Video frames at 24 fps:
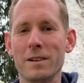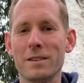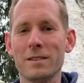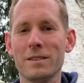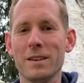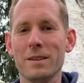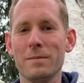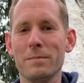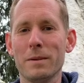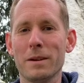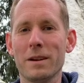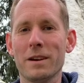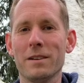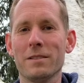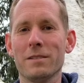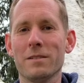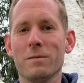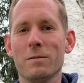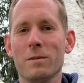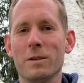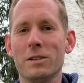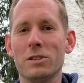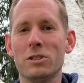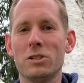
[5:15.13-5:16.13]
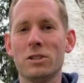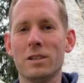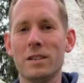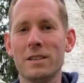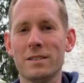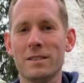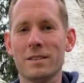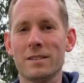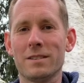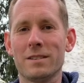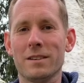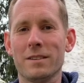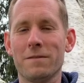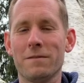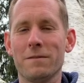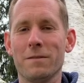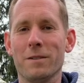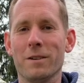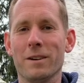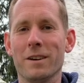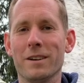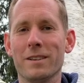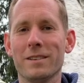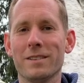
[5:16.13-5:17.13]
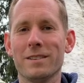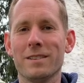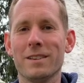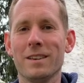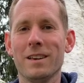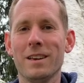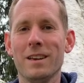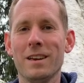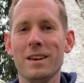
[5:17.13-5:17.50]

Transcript: sin because of what Jesus did for us.